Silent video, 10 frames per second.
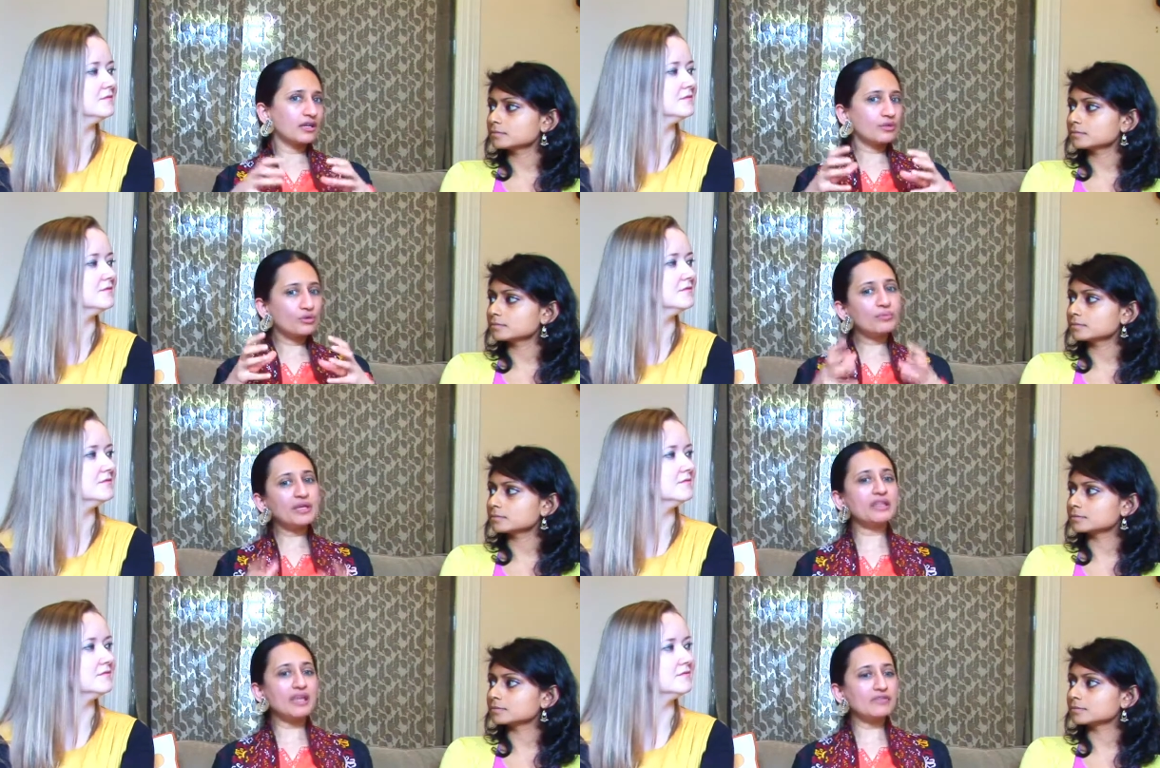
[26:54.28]

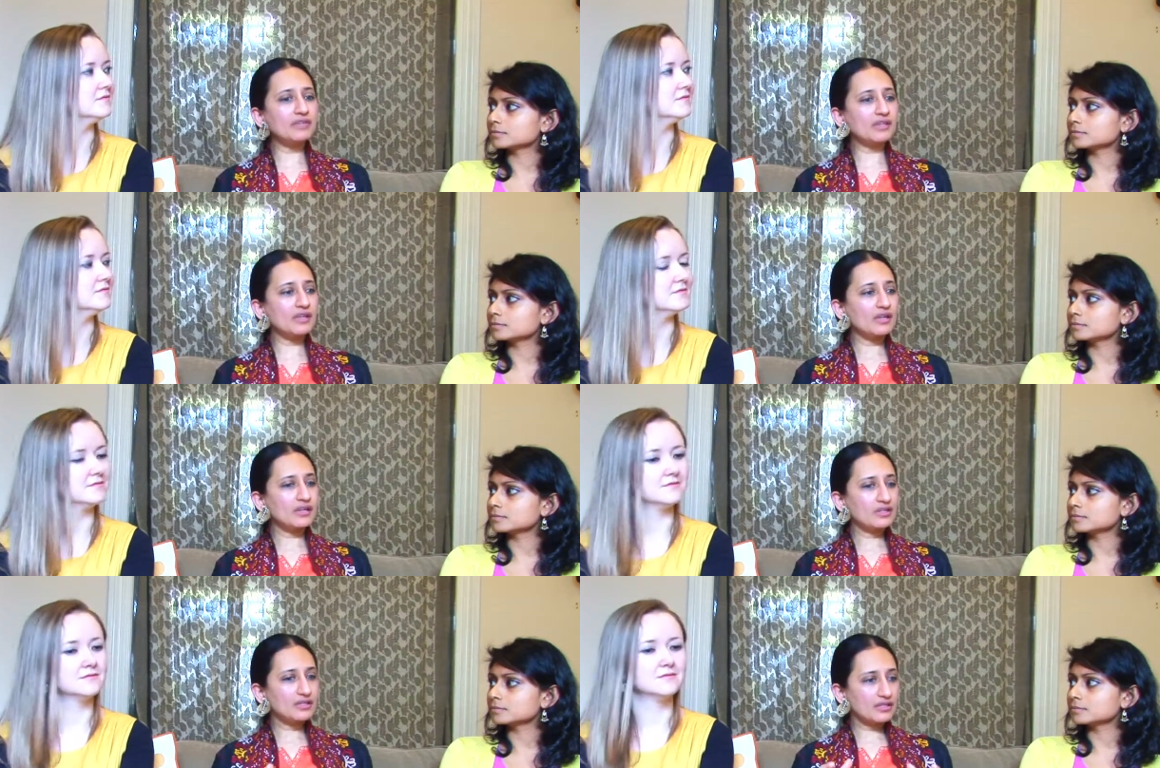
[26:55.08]
Speaker 1: Rukmini Devi
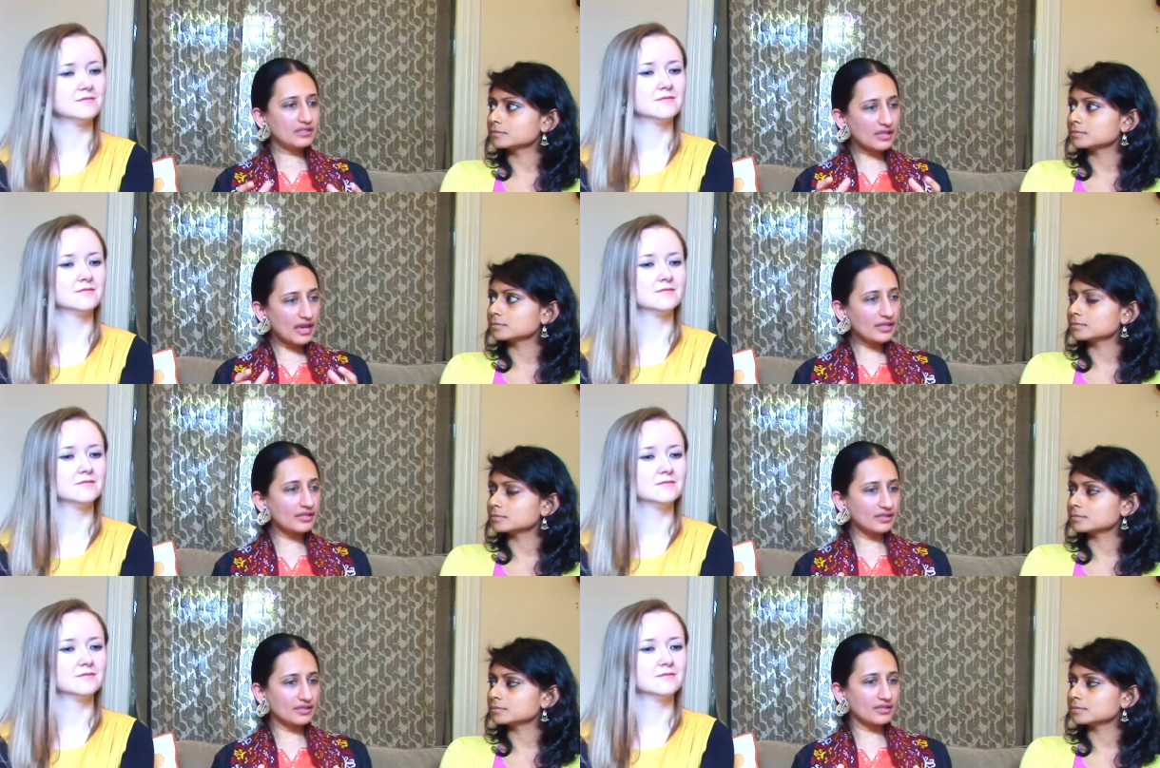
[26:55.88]

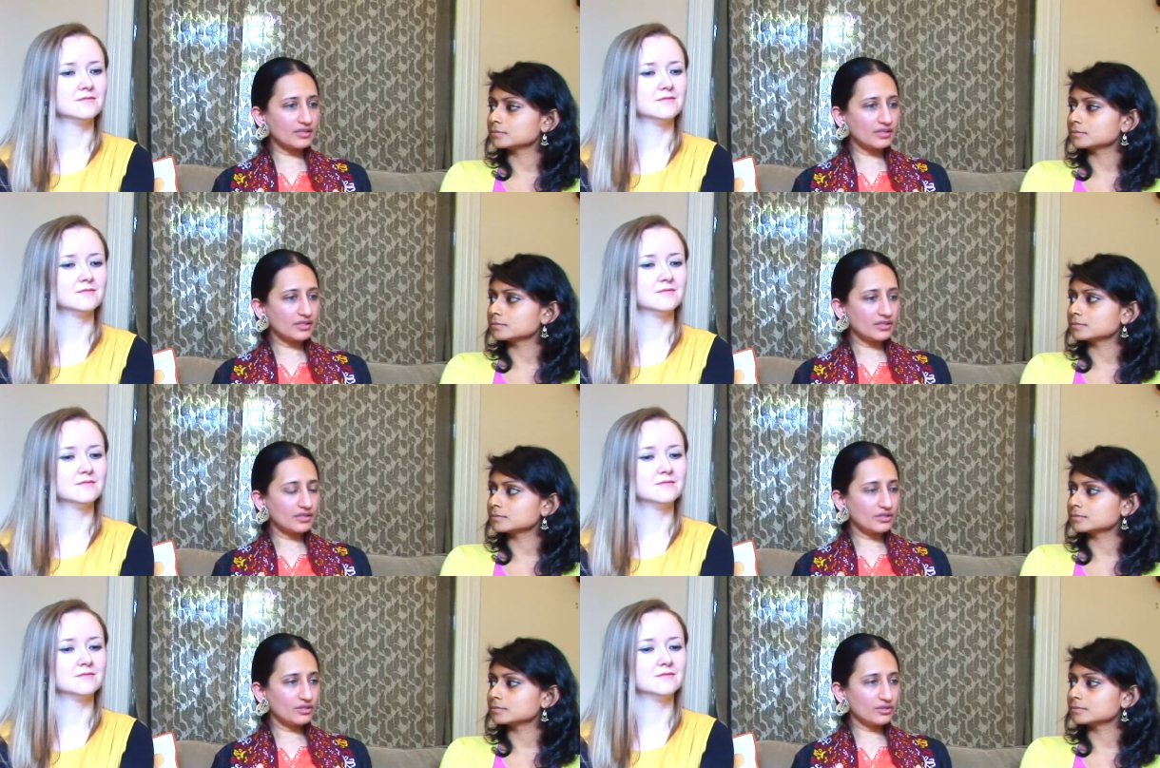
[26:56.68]
decided
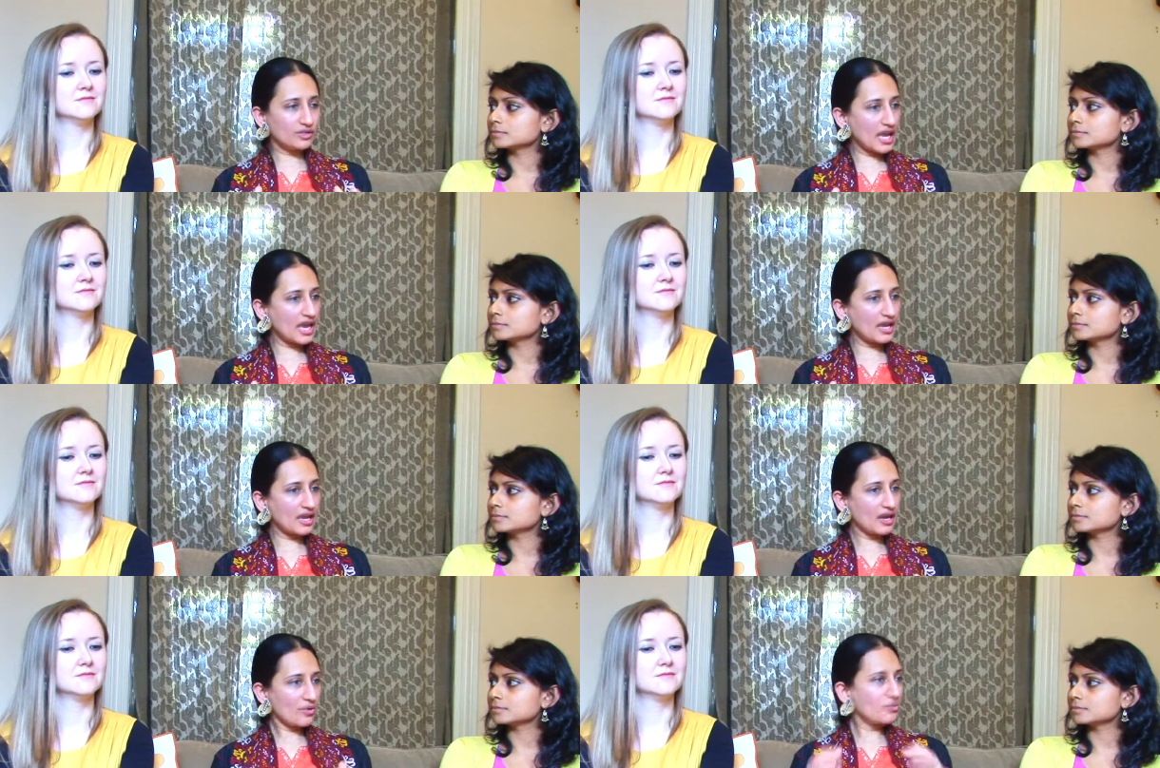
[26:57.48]
to say,
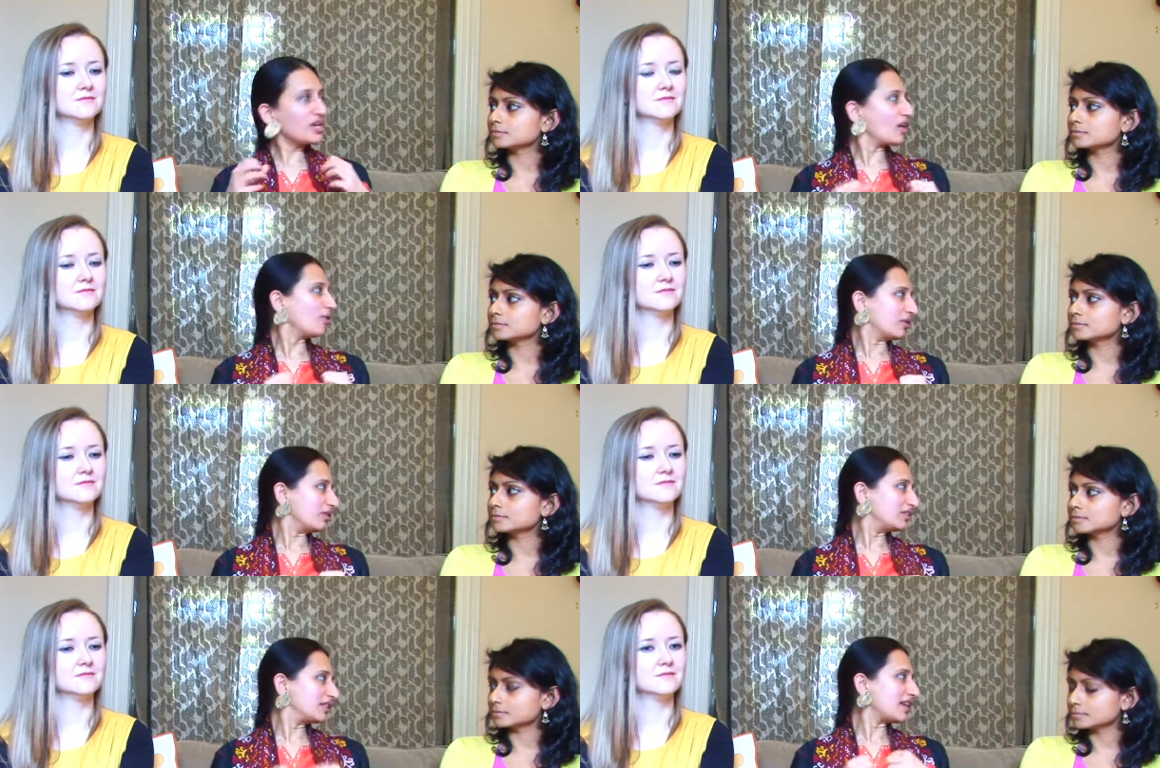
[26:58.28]
we own
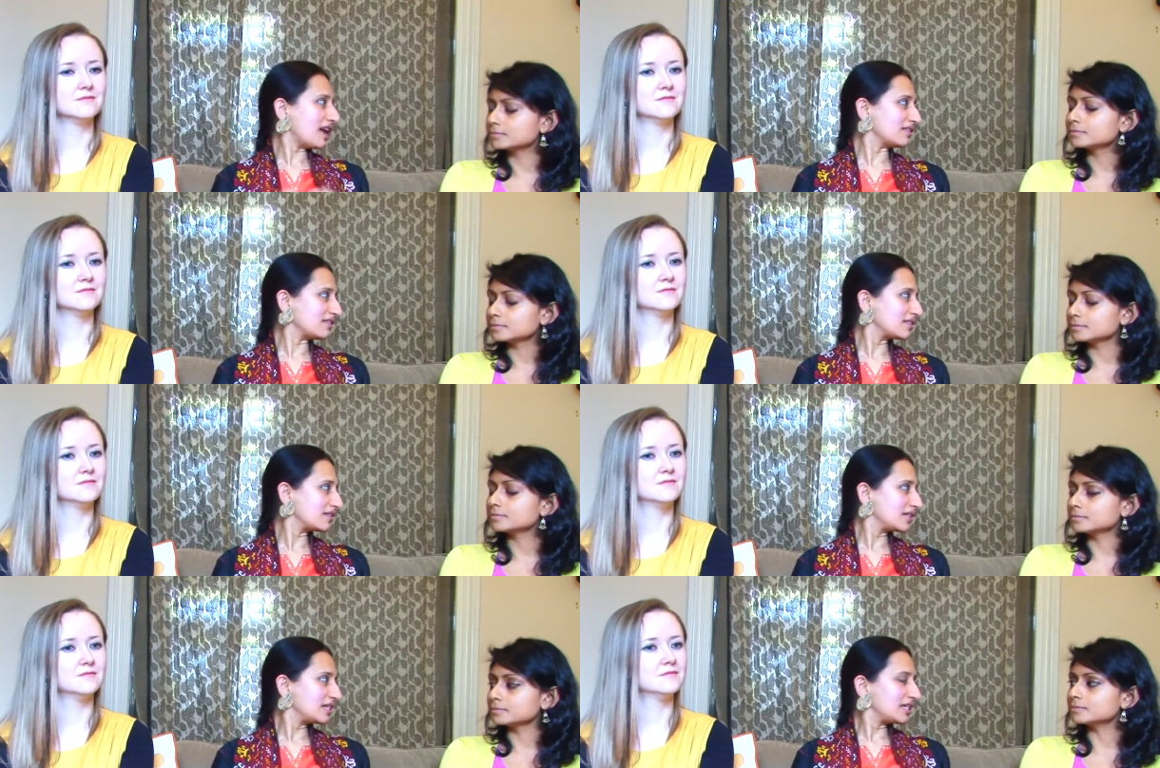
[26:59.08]
the dance.
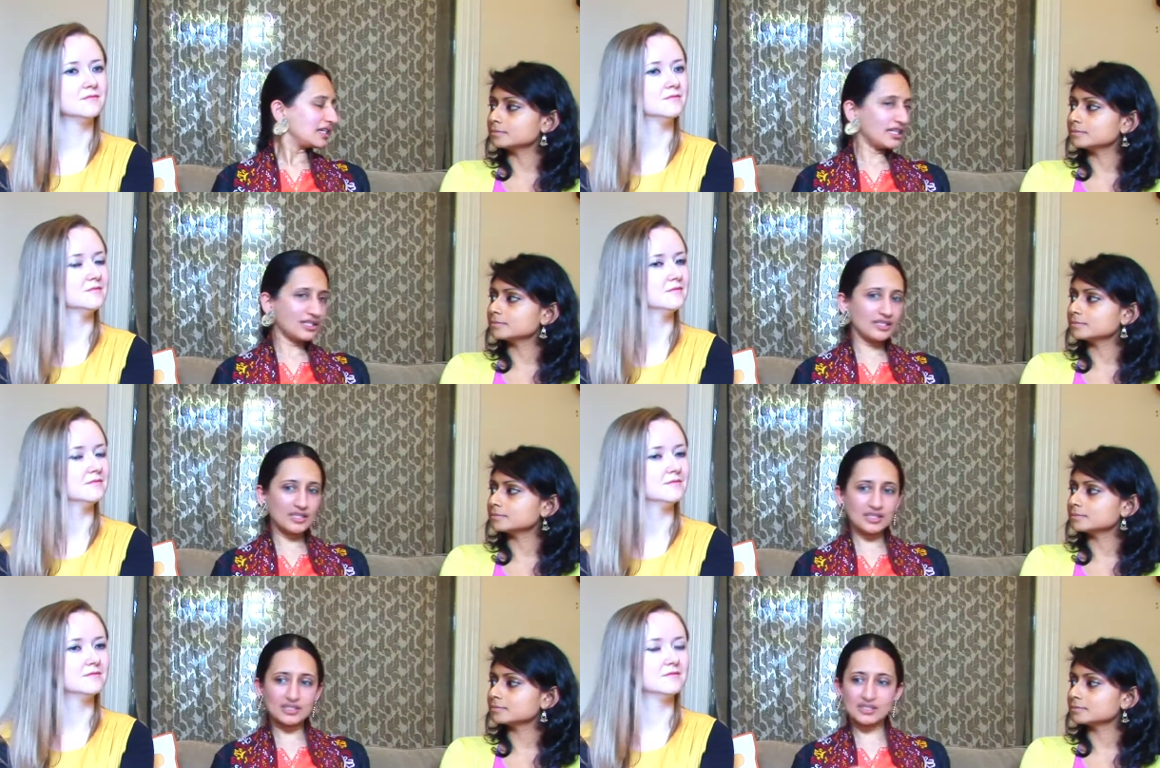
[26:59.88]
It's
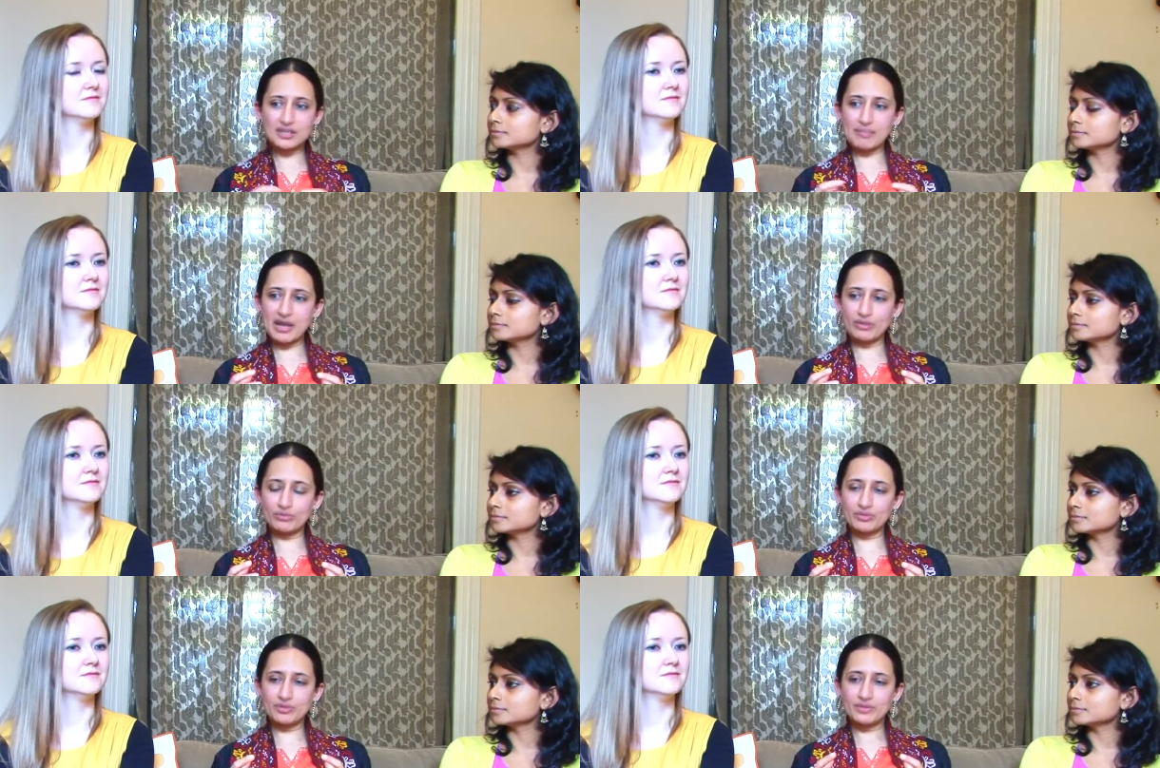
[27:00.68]

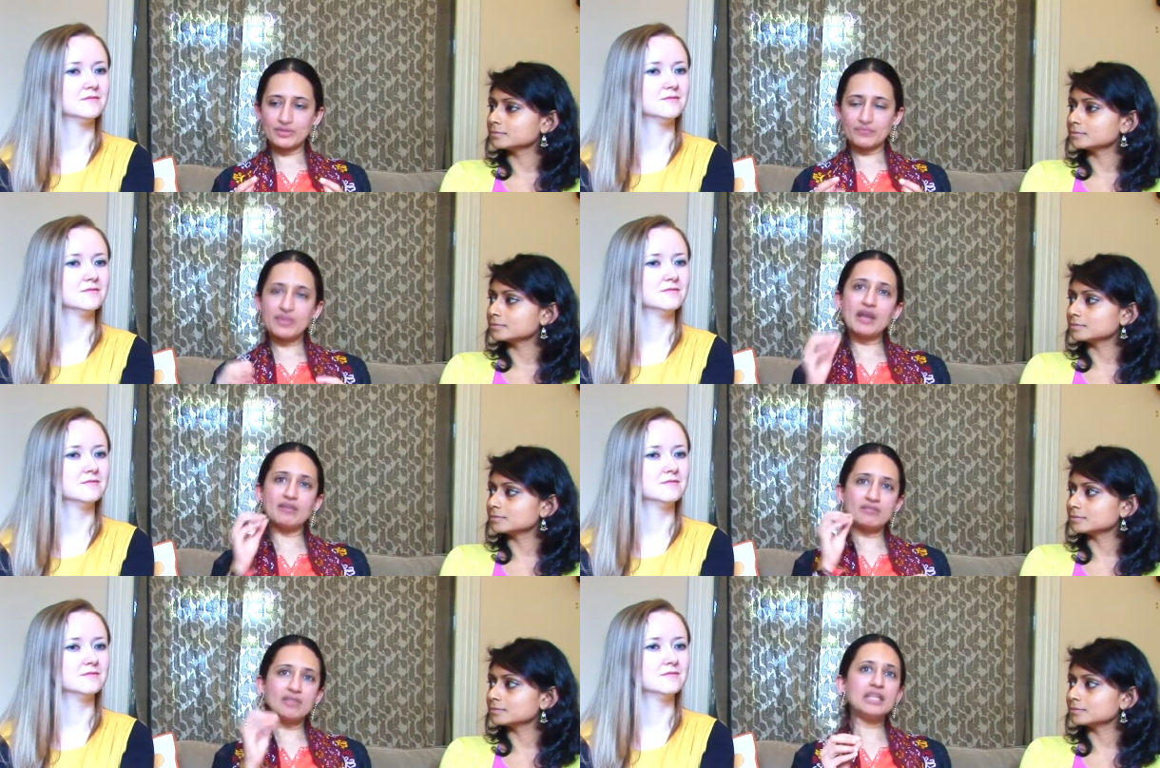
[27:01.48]
about, yeah,
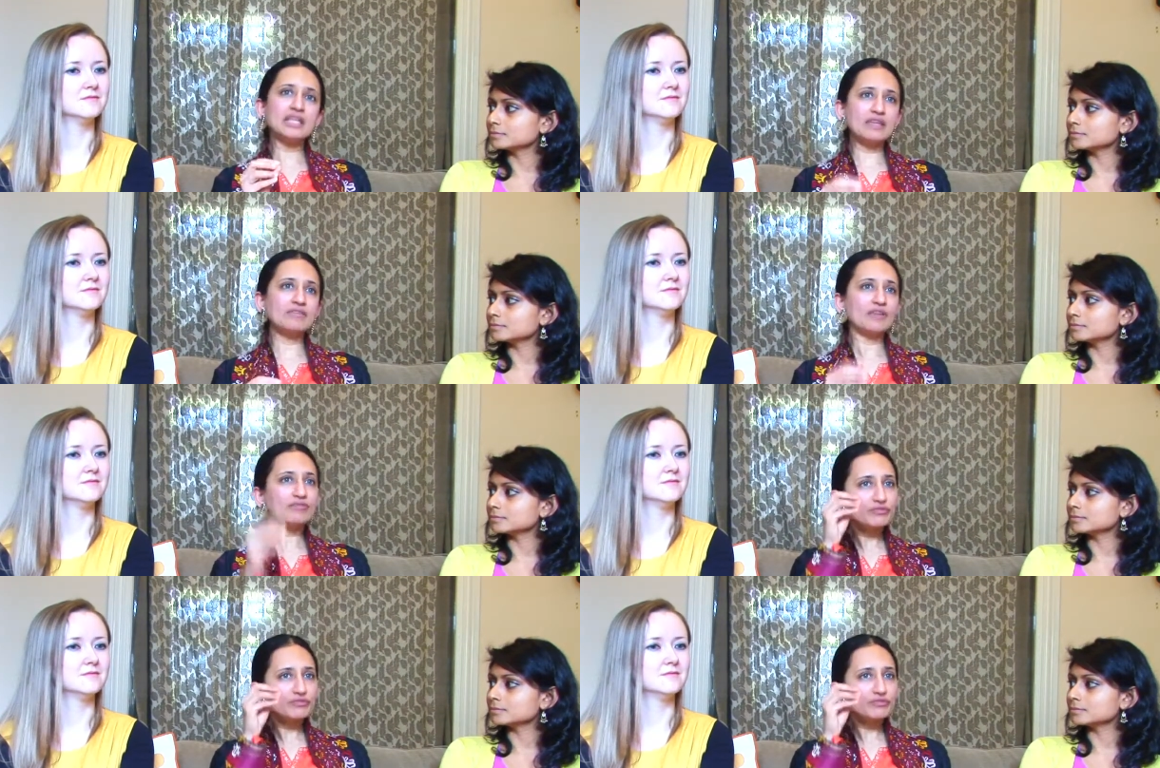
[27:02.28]
really giving